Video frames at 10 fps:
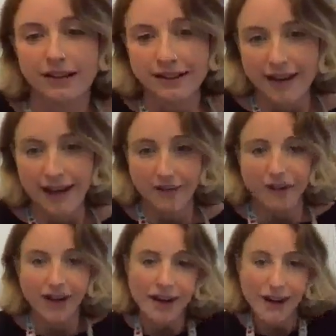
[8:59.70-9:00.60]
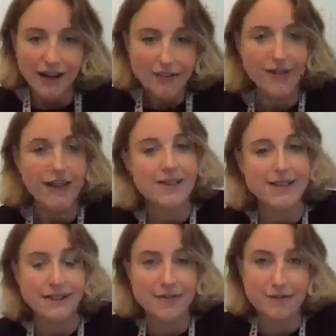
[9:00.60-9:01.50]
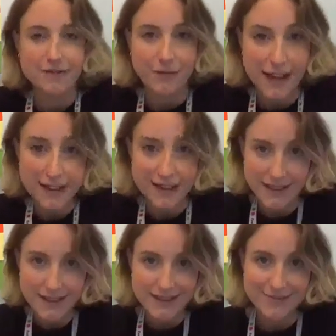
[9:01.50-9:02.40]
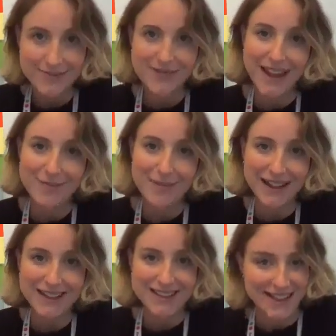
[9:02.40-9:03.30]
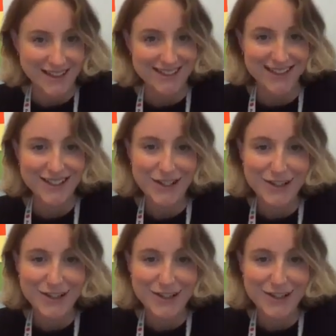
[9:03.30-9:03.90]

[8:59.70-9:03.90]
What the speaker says: Now, I found some faces in magazines and